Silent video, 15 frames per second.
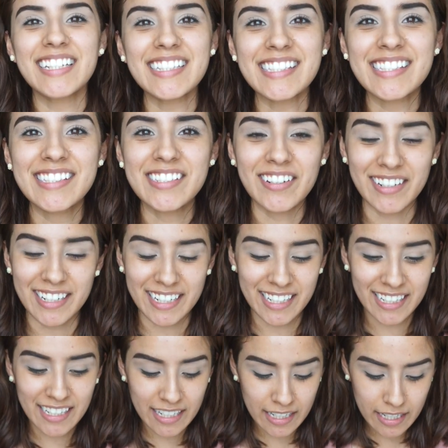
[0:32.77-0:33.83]
get
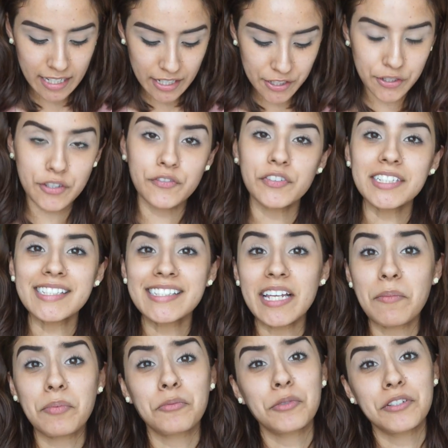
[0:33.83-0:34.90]
started. So the first
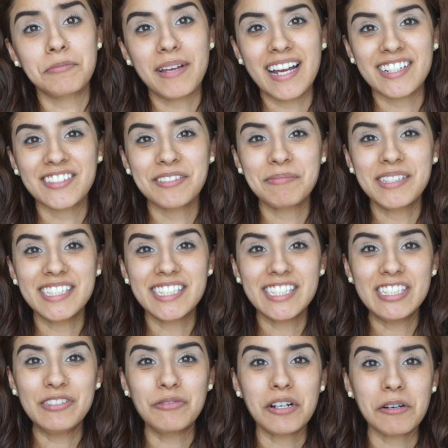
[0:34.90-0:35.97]
step would have actually been to
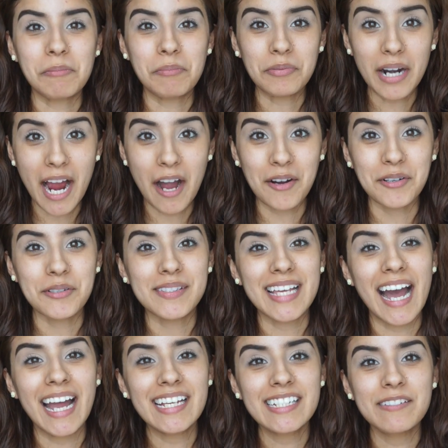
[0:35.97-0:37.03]
do our brows.
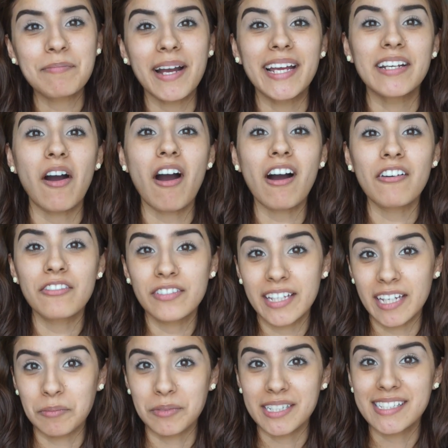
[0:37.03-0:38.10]
I did mine off
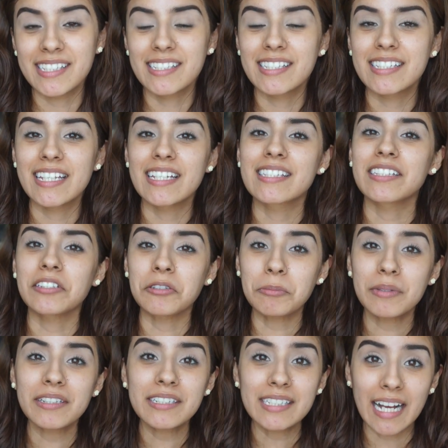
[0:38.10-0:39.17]
camera since it takes a little
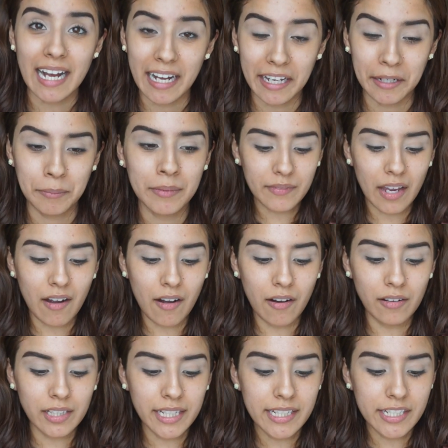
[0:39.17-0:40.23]
bit of time.
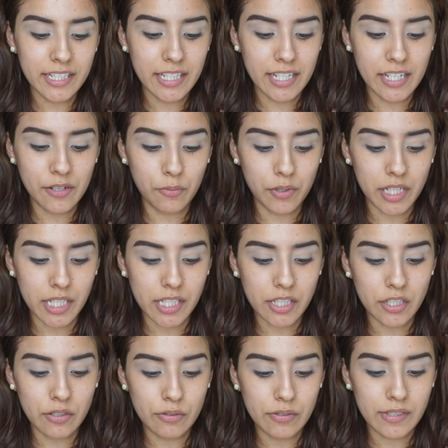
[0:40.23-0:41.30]
All I did was
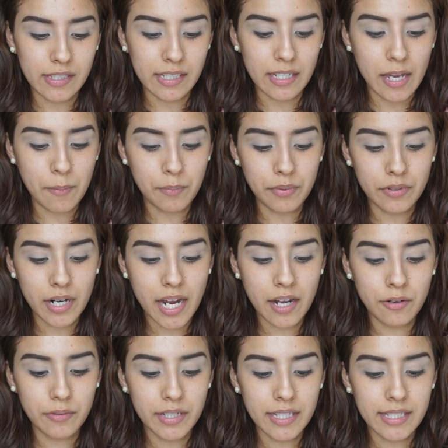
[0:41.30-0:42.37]
use the
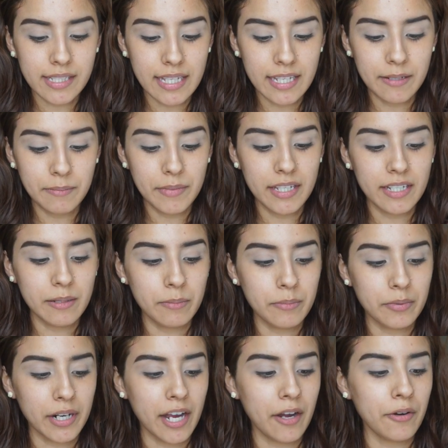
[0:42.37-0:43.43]
Brow Wiz in medium
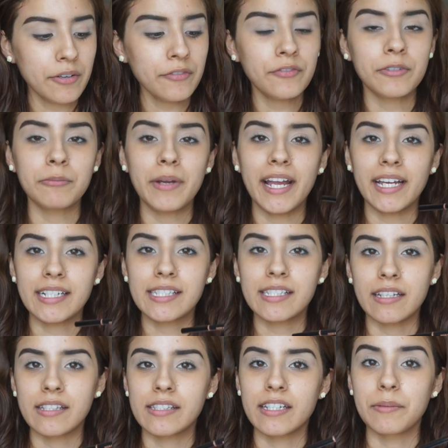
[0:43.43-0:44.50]
brown from
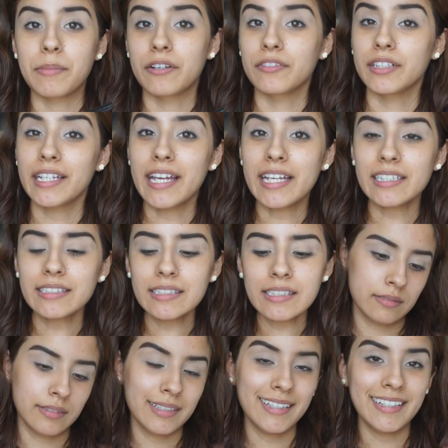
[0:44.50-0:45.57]
Anastasia Beverly Hills.
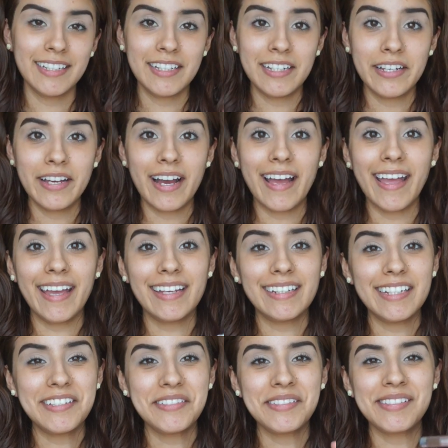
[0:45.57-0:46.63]
And
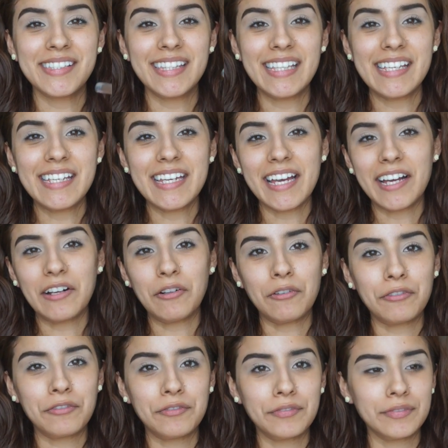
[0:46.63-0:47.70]
I used the
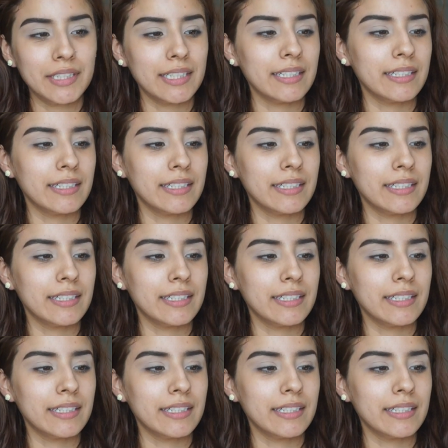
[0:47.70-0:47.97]
e.l.f.